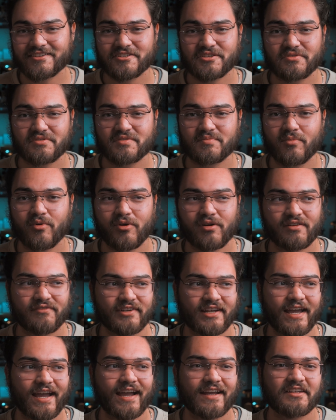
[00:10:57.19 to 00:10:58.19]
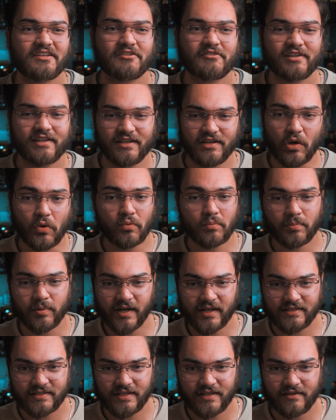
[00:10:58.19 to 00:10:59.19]
shows more of an accurate note
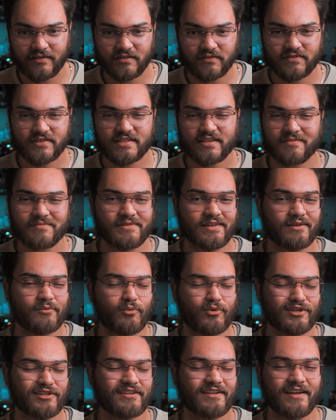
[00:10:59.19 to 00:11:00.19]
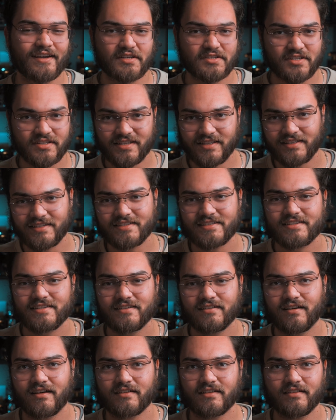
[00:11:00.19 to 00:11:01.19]
breakdown of some that weren't actually
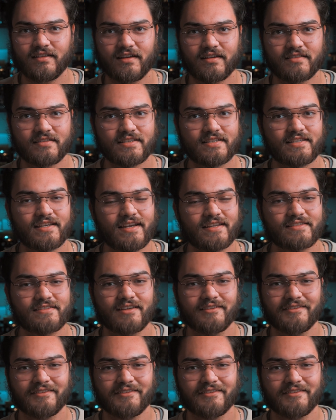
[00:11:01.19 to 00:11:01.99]
listed on a lot of the sites